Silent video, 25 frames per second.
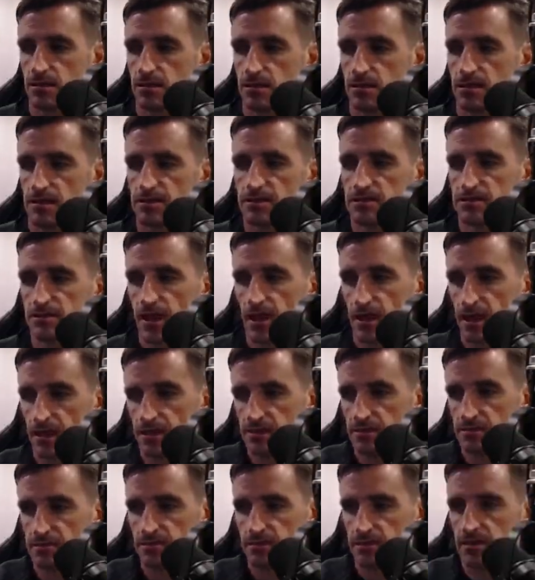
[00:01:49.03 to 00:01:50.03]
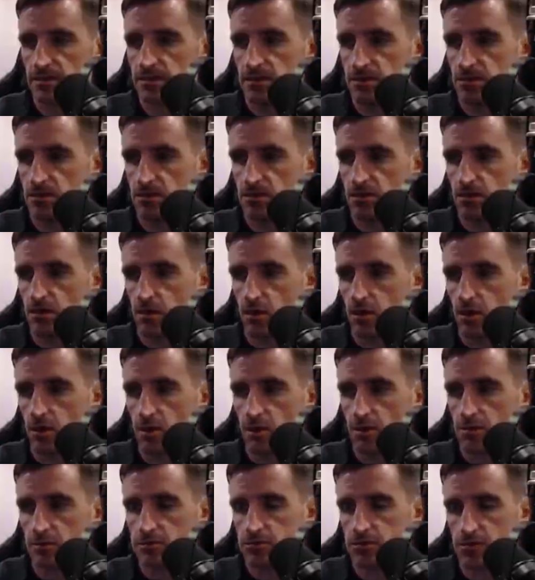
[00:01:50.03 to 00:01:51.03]
these guys in here are
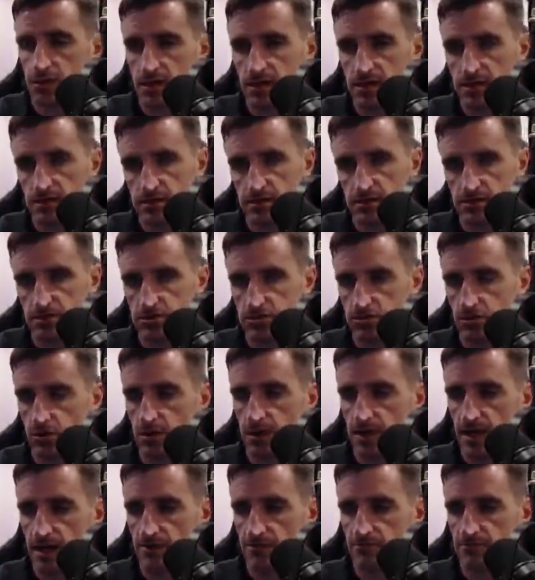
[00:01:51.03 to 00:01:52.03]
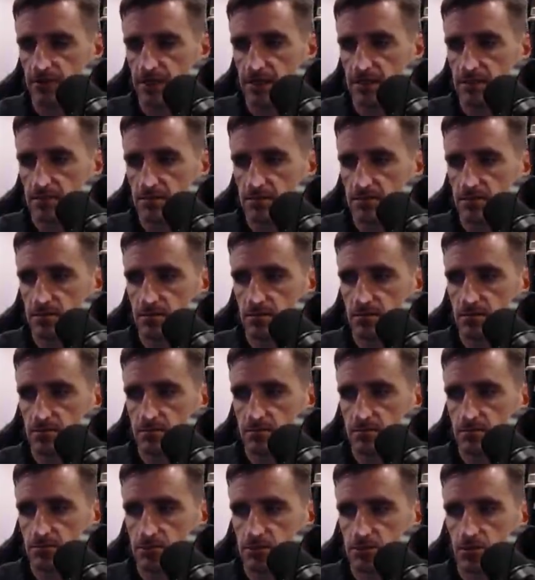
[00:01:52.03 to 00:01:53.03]
all trying to destroy evidence.
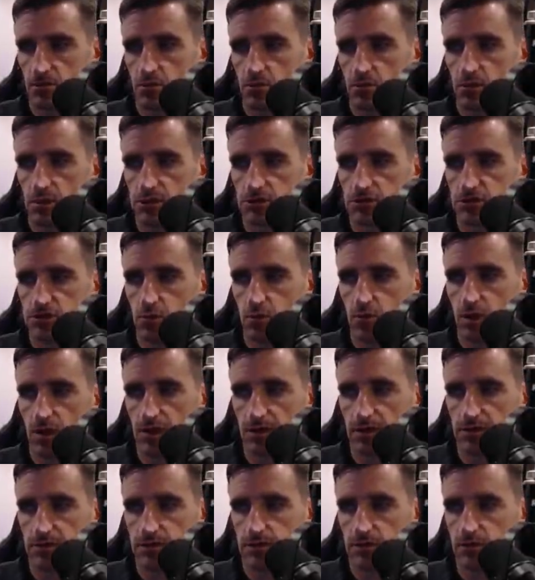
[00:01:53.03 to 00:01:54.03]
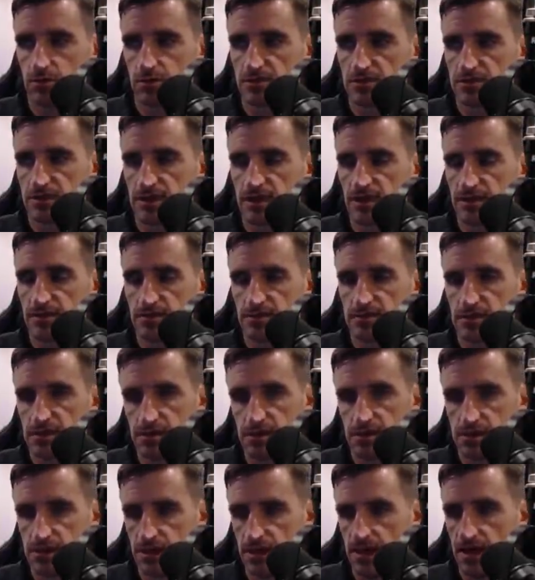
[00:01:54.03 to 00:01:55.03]
So what you want to do is get to
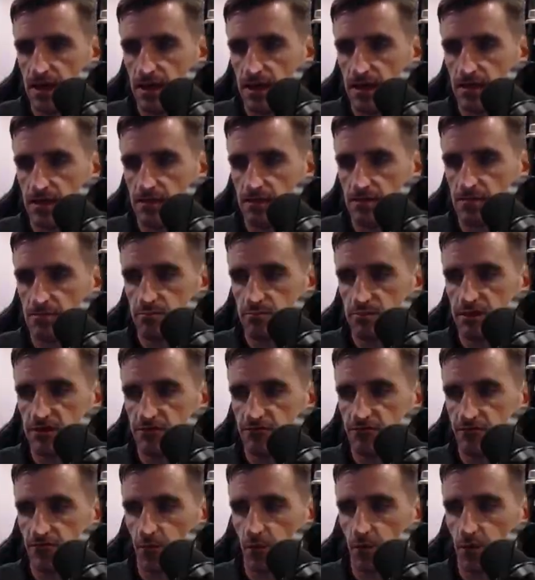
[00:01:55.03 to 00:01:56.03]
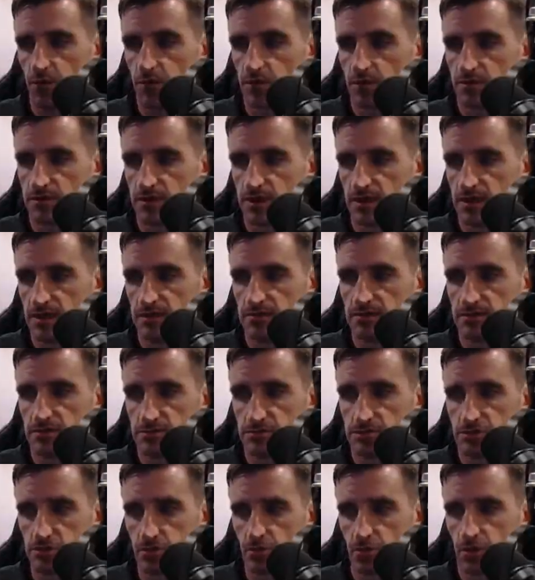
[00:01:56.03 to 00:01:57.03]
the end before they
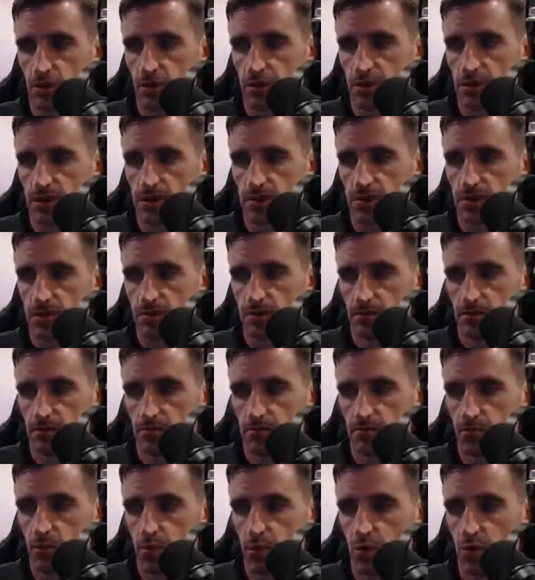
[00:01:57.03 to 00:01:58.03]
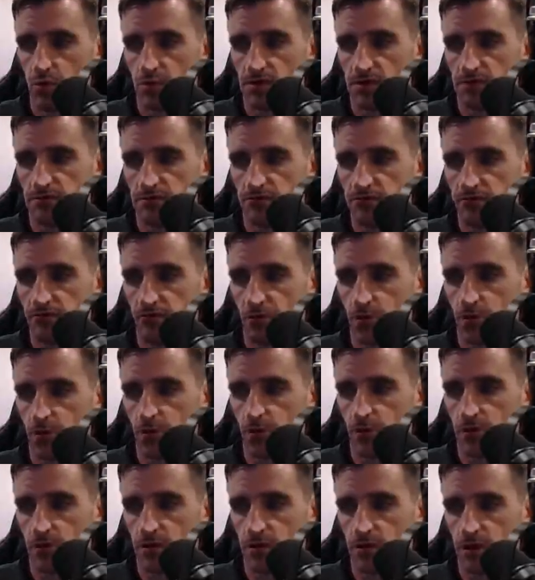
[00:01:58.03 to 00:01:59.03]
destroy more than
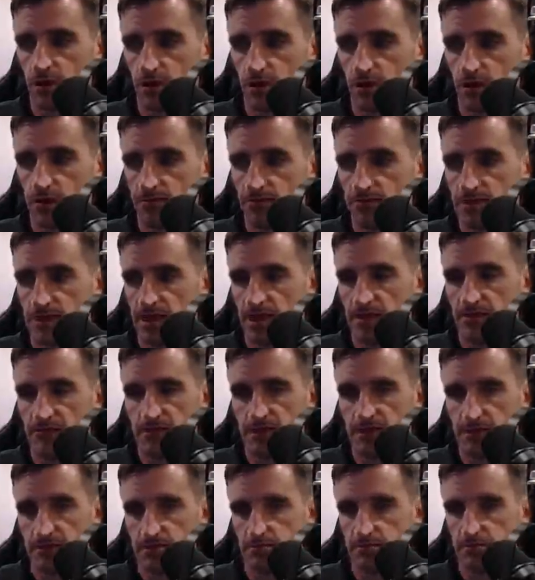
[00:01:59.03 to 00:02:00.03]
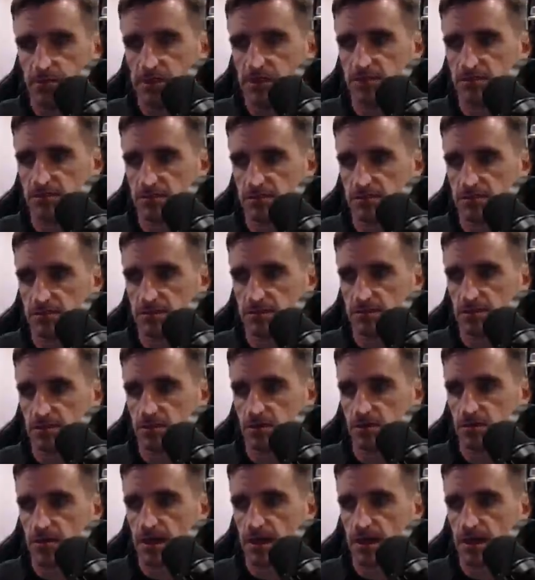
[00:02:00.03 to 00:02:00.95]
4 of the evidence pieces that are